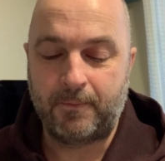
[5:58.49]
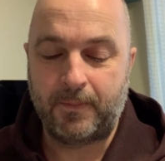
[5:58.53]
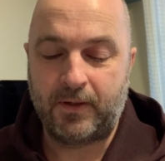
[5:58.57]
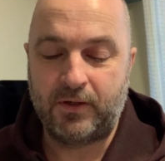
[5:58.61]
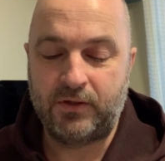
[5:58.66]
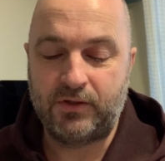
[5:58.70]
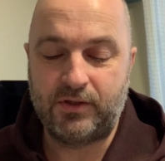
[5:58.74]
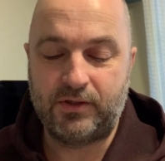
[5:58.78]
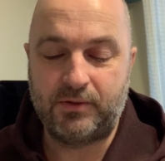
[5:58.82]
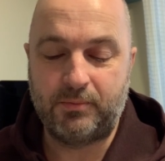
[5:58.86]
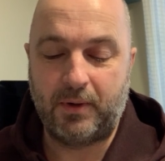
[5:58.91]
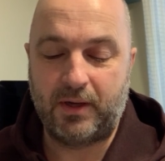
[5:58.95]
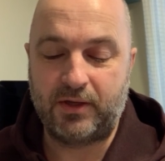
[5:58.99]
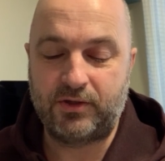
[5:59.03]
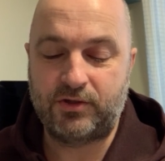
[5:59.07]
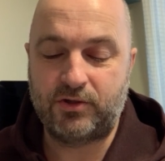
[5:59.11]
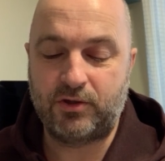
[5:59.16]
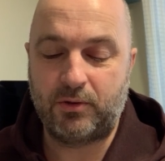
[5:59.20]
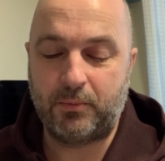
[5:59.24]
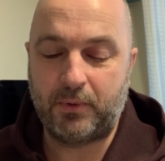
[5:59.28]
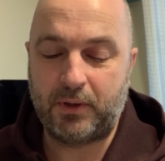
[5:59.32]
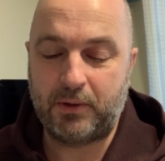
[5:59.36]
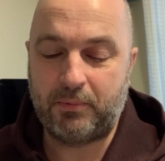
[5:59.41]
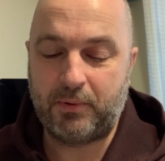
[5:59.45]
She's met so
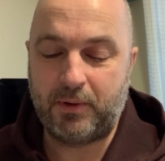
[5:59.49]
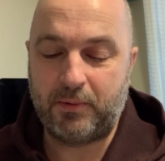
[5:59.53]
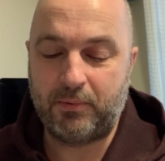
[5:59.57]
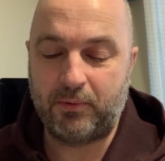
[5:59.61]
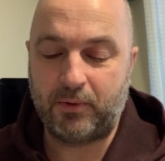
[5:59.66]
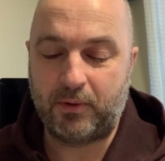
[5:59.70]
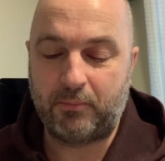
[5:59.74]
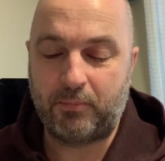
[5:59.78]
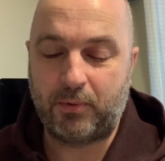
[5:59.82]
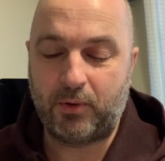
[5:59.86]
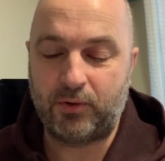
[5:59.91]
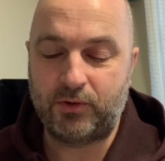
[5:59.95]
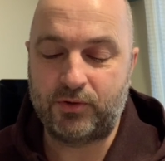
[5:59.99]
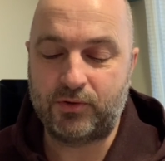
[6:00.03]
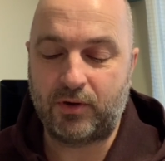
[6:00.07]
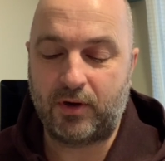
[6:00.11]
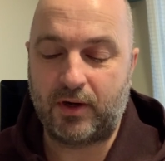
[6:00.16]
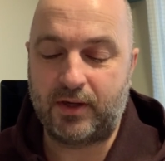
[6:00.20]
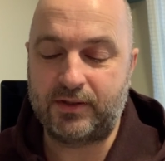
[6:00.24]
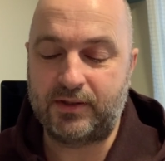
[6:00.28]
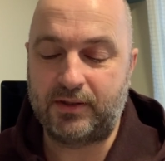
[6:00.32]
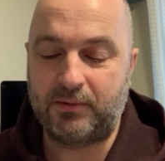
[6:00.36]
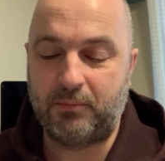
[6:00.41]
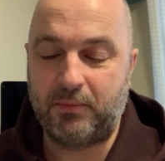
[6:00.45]
many people on
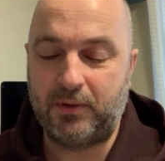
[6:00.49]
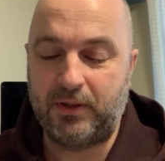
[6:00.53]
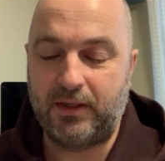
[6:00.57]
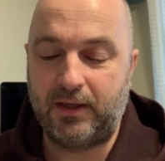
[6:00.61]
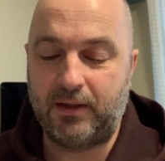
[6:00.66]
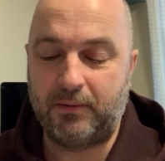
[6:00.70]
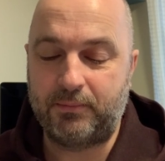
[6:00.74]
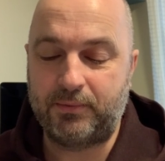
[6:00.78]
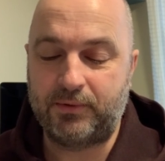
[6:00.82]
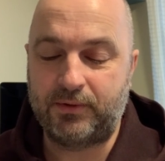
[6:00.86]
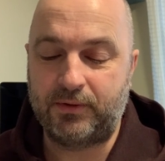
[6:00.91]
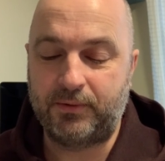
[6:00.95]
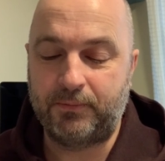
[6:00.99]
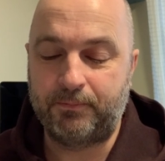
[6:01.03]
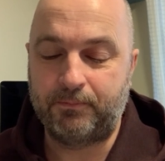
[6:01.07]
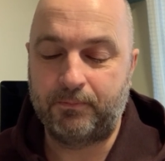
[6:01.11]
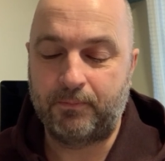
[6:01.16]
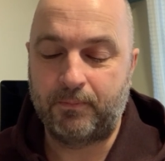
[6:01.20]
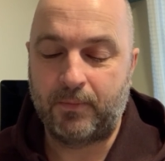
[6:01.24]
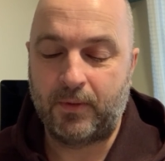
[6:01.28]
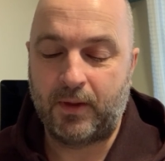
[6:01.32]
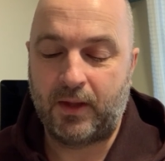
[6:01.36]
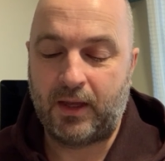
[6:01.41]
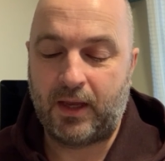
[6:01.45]
postcrossing meetups,
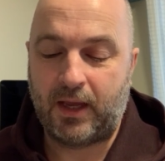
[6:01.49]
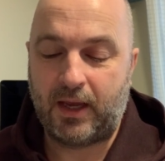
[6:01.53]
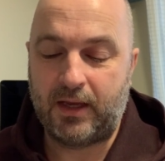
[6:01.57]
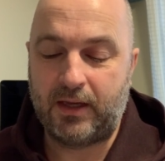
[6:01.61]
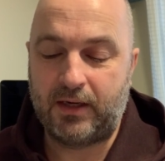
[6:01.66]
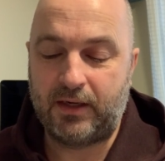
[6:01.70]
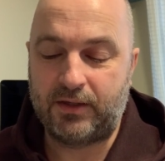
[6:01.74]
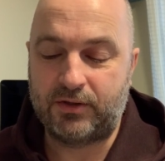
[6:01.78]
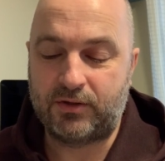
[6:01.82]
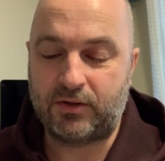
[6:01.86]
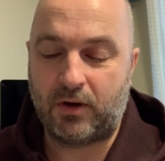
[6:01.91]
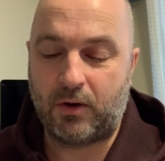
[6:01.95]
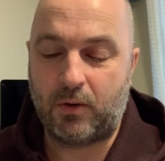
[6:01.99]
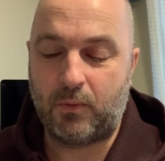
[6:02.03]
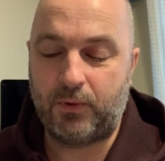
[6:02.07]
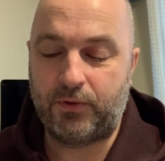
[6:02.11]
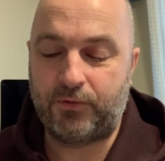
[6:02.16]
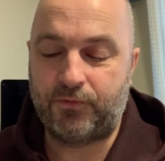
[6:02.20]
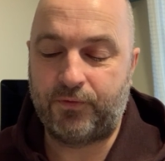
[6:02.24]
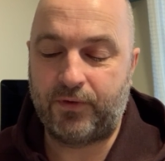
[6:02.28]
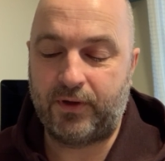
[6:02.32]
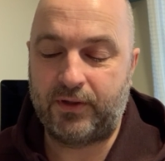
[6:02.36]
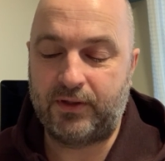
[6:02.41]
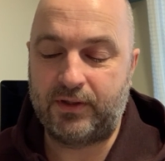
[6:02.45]
and it's always
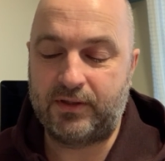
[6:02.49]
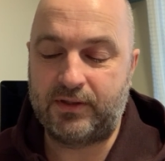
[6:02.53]
fun to